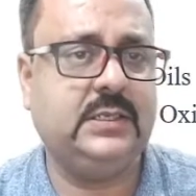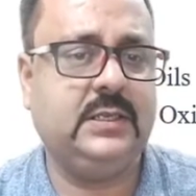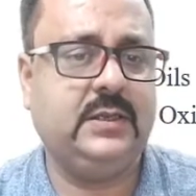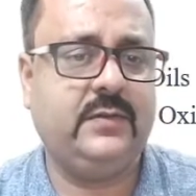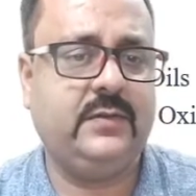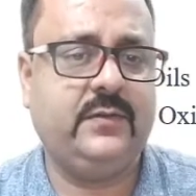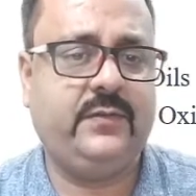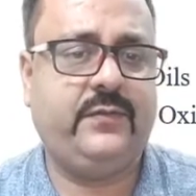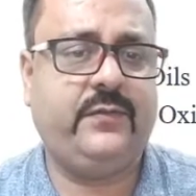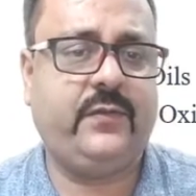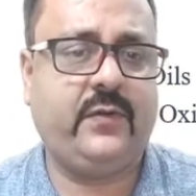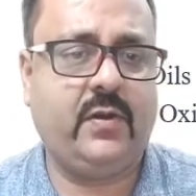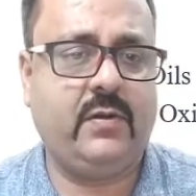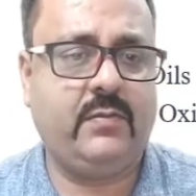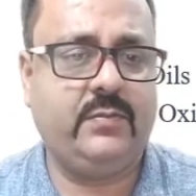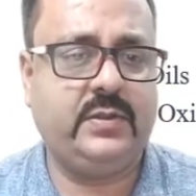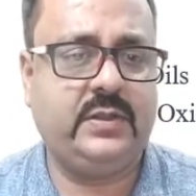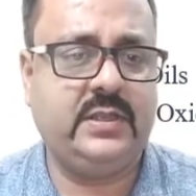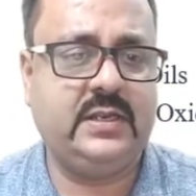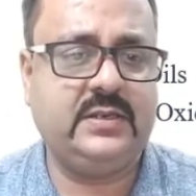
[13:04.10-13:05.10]

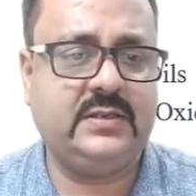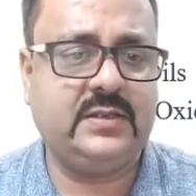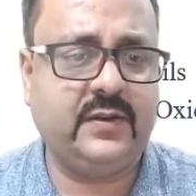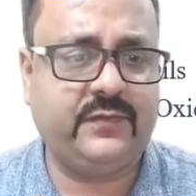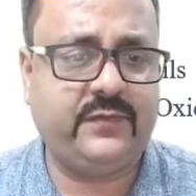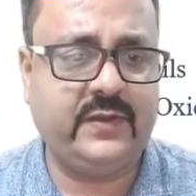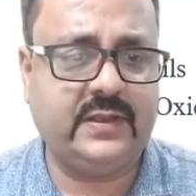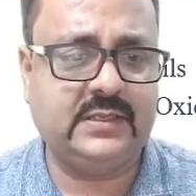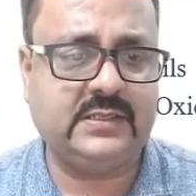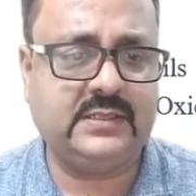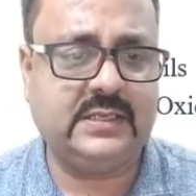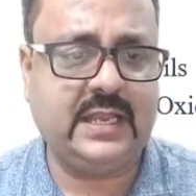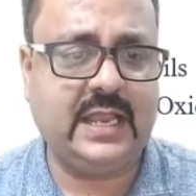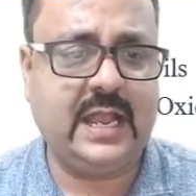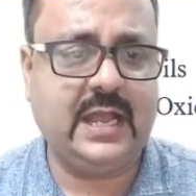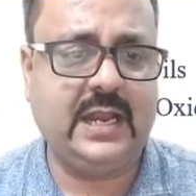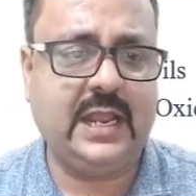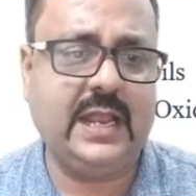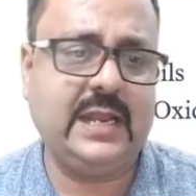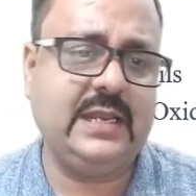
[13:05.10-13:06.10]
from the interface.
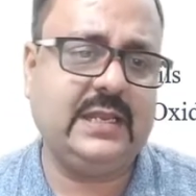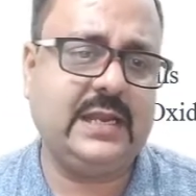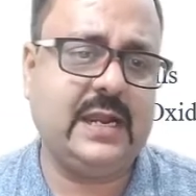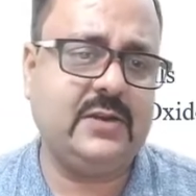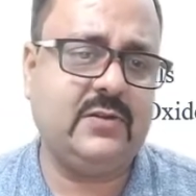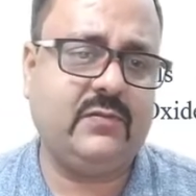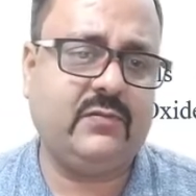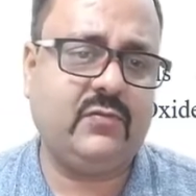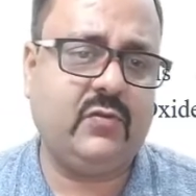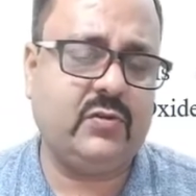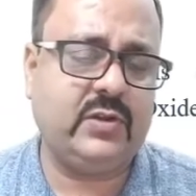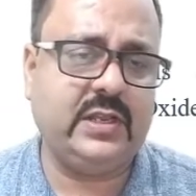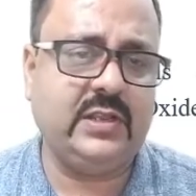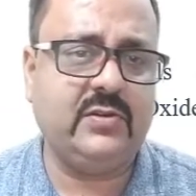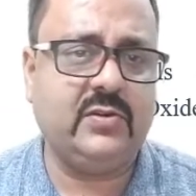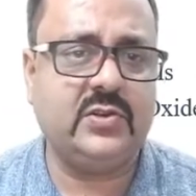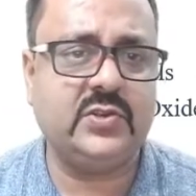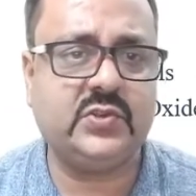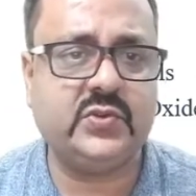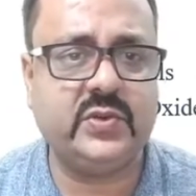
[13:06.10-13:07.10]
Any kind of coating
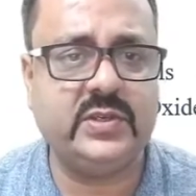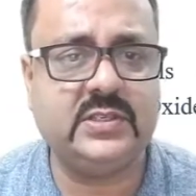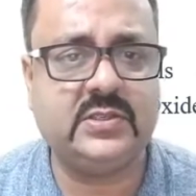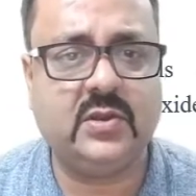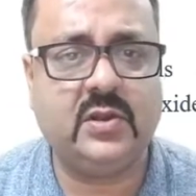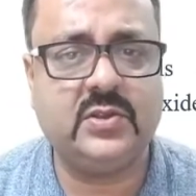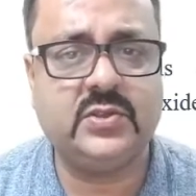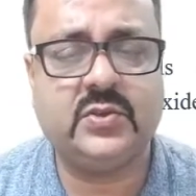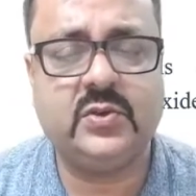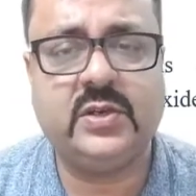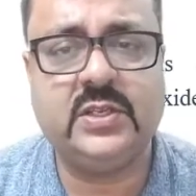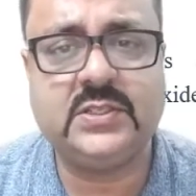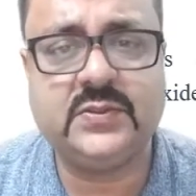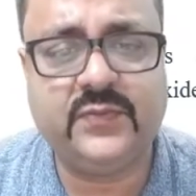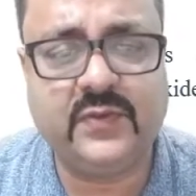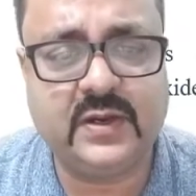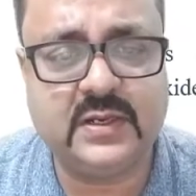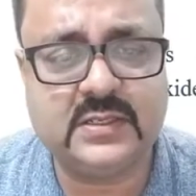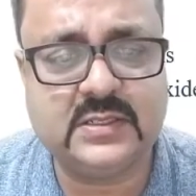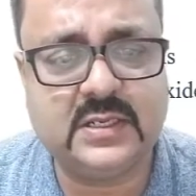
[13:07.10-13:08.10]
also is
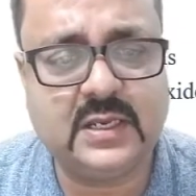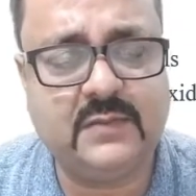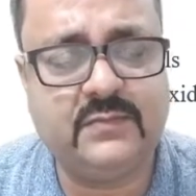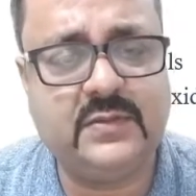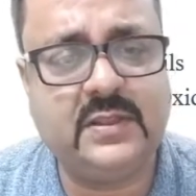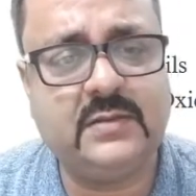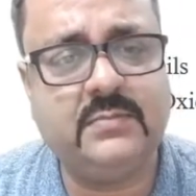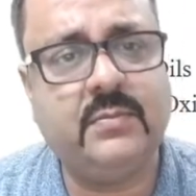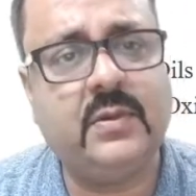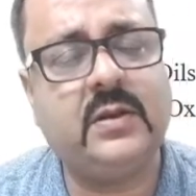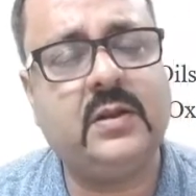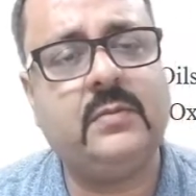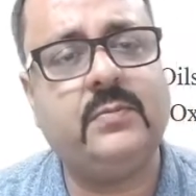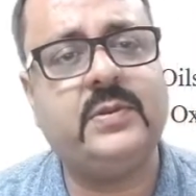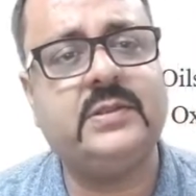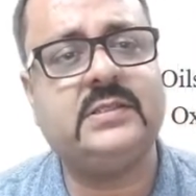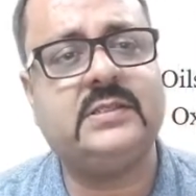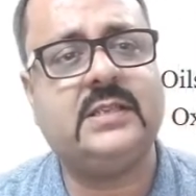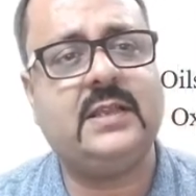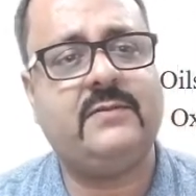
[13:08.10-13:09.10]
dispersed if the metal
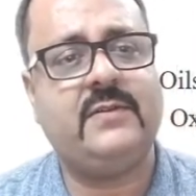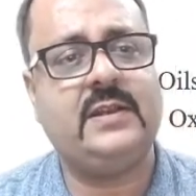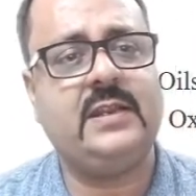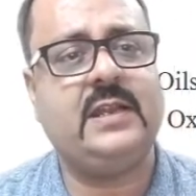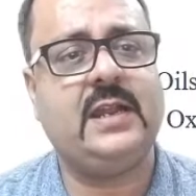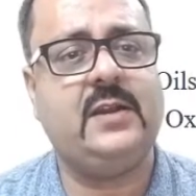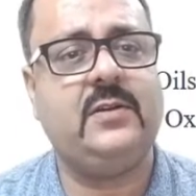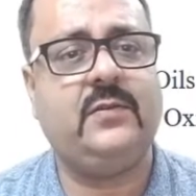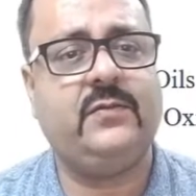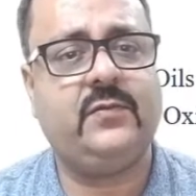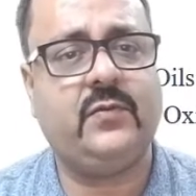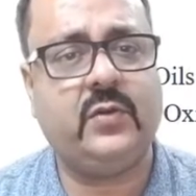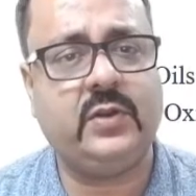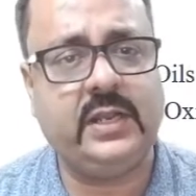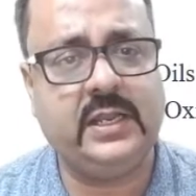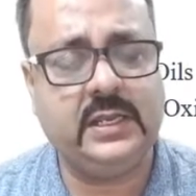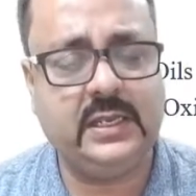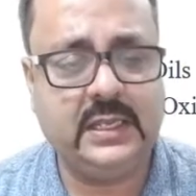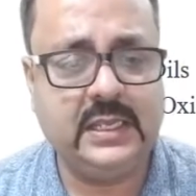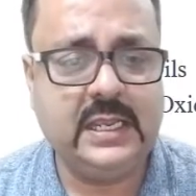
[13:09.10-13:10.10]
pieces have any kind of
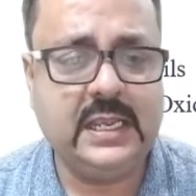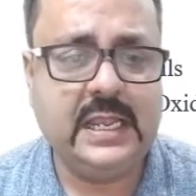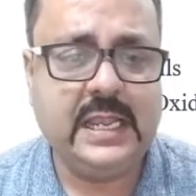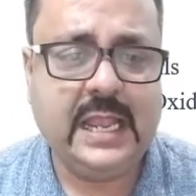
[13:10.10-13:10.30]
coating.